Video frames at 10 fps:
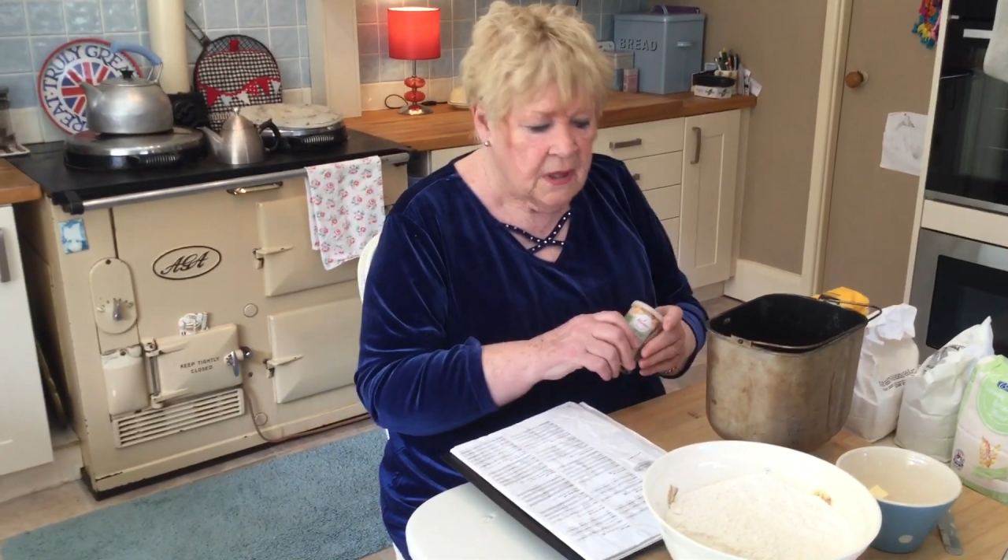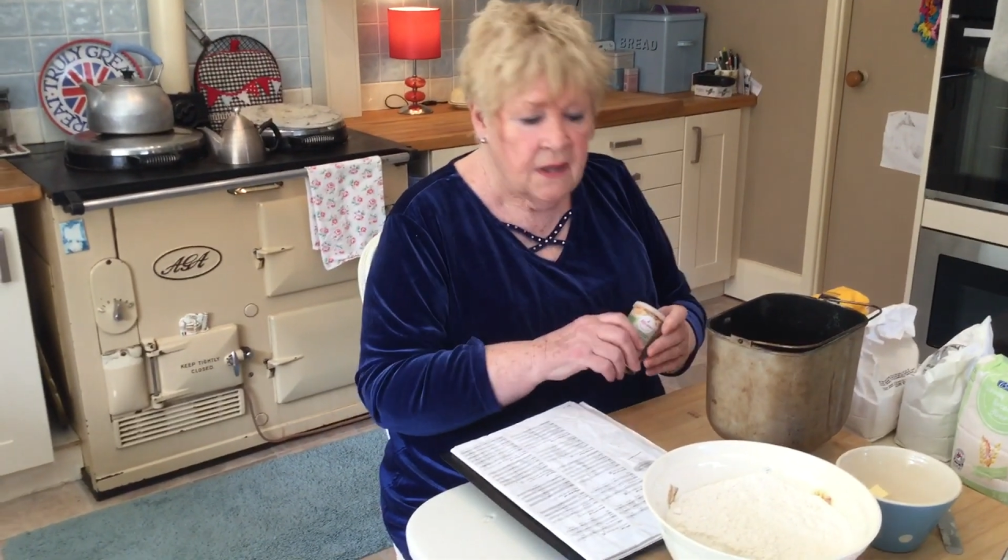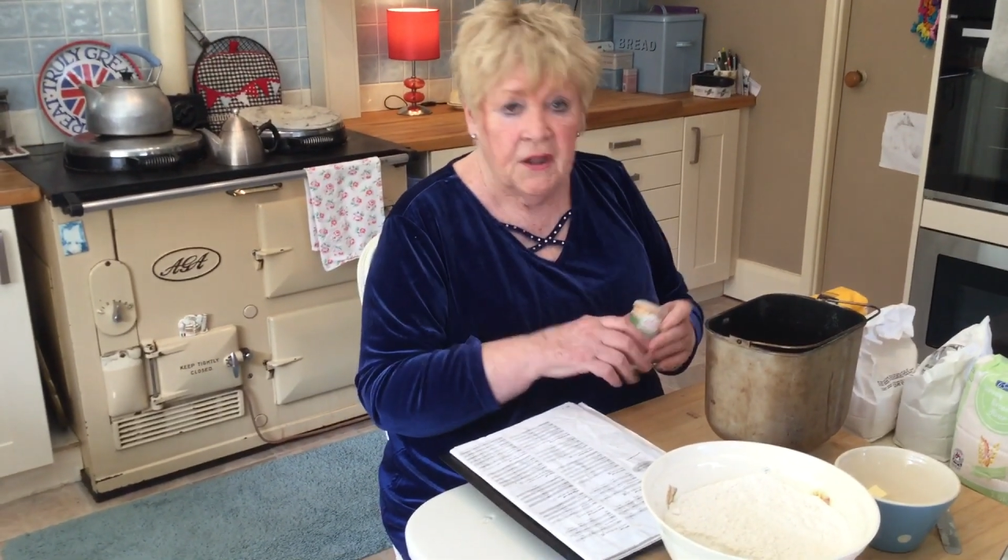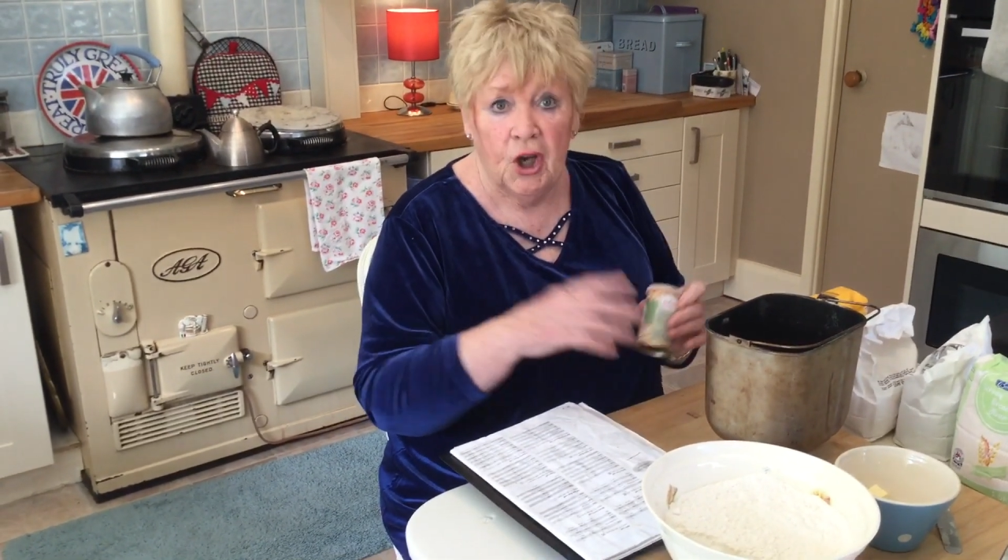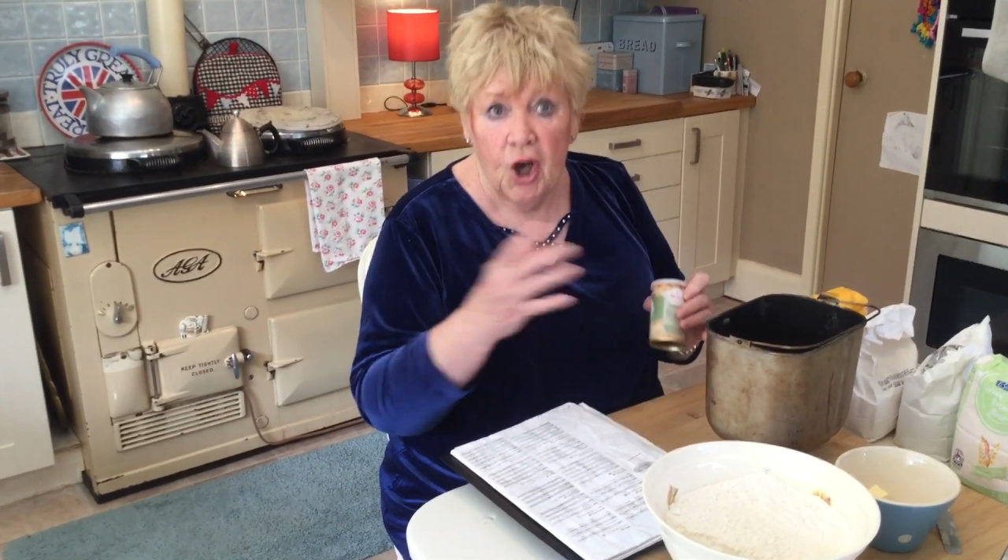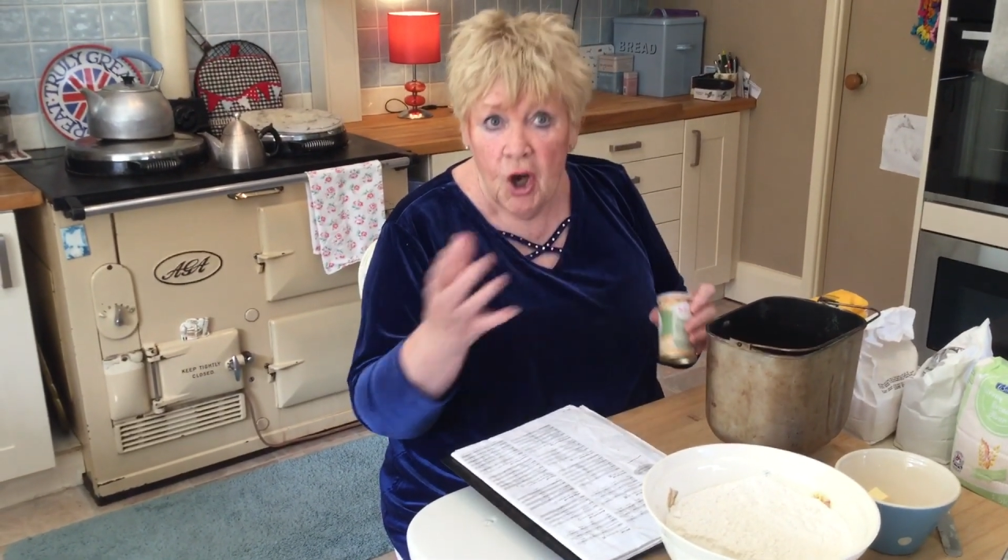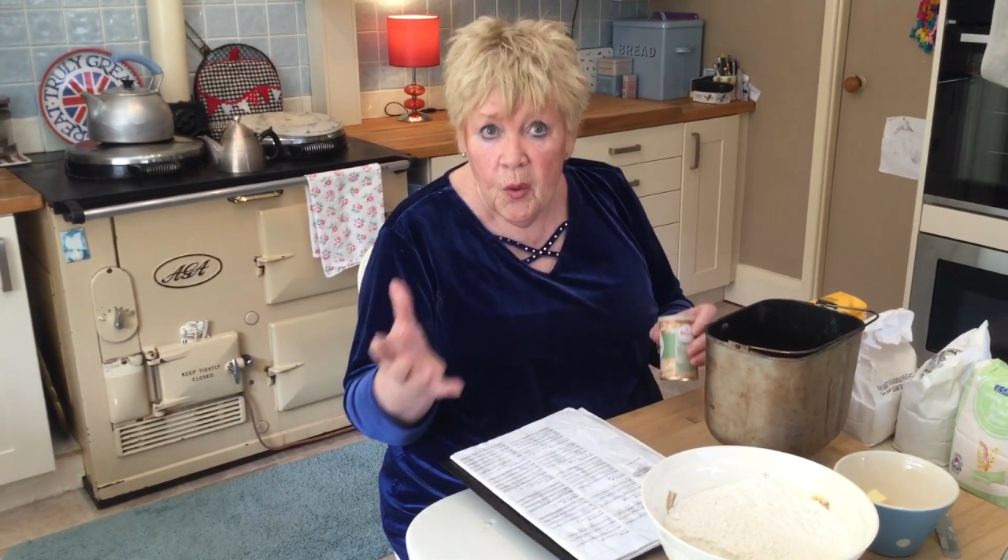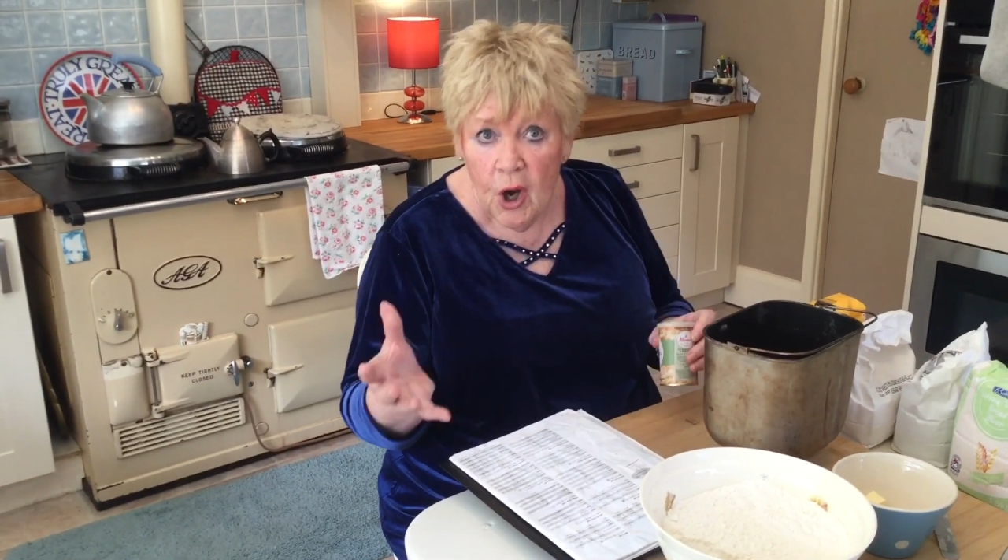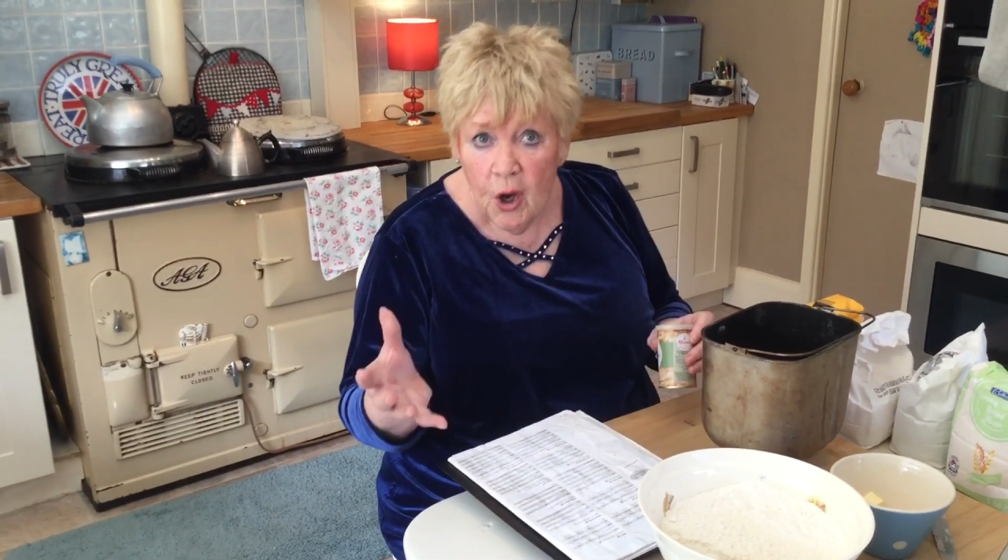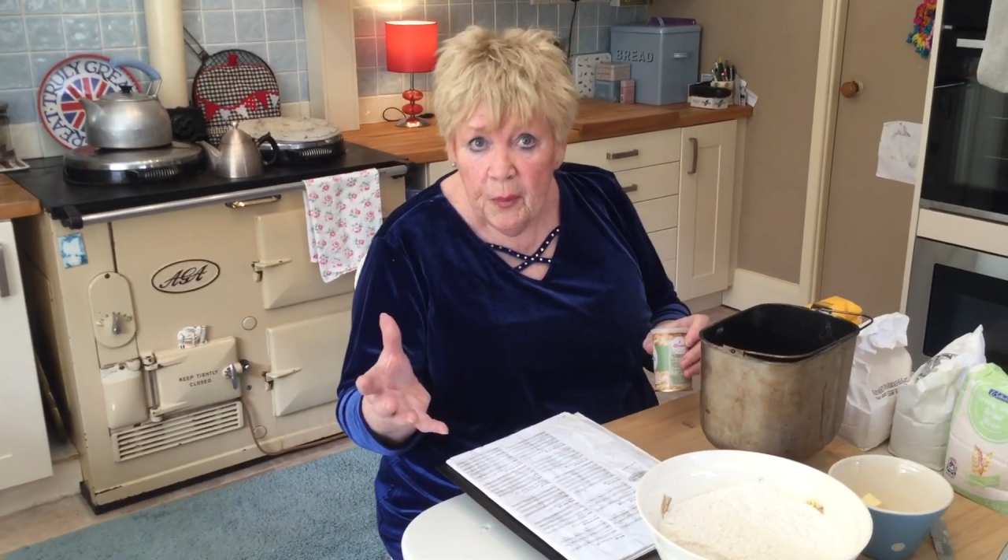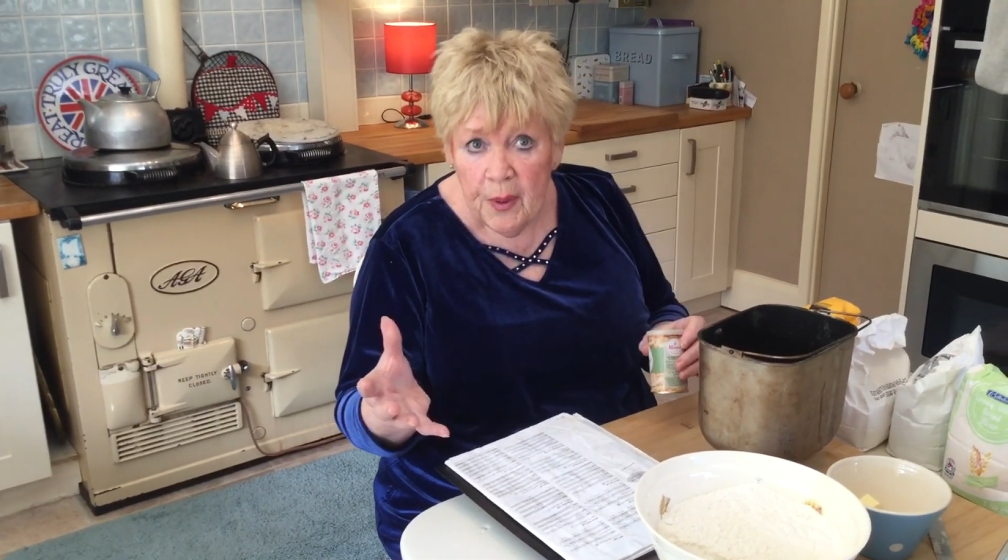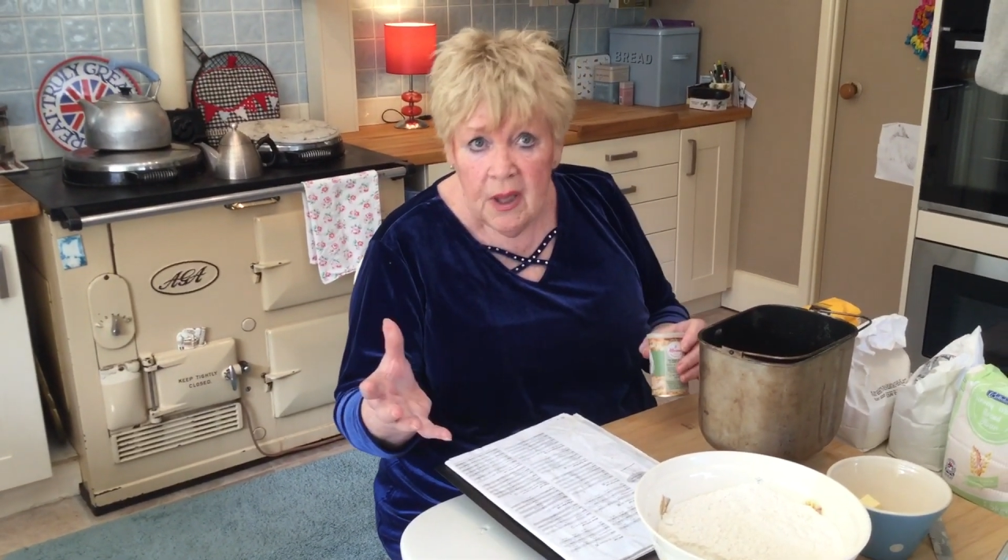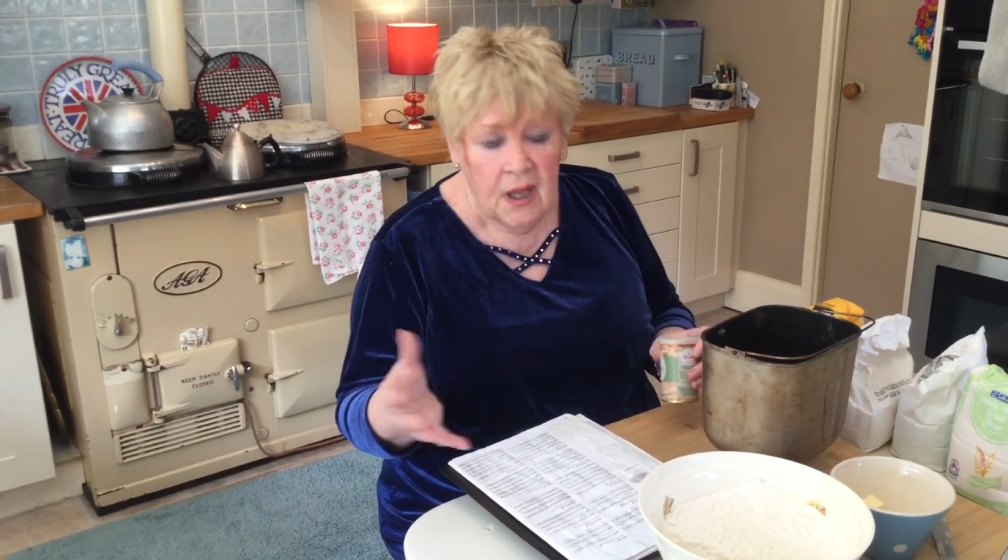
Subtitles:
the Co-op.